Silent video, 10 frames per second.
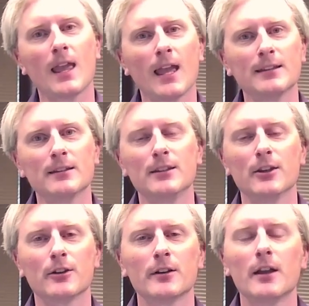And in a
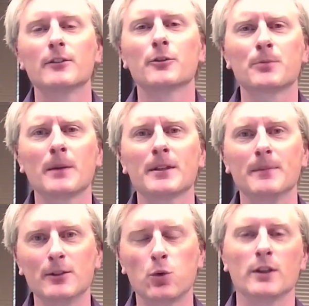year, there's probably going
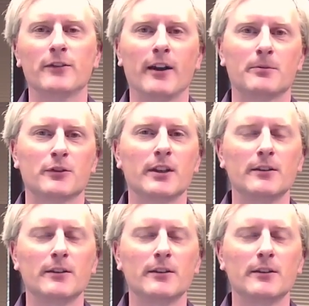to be 25%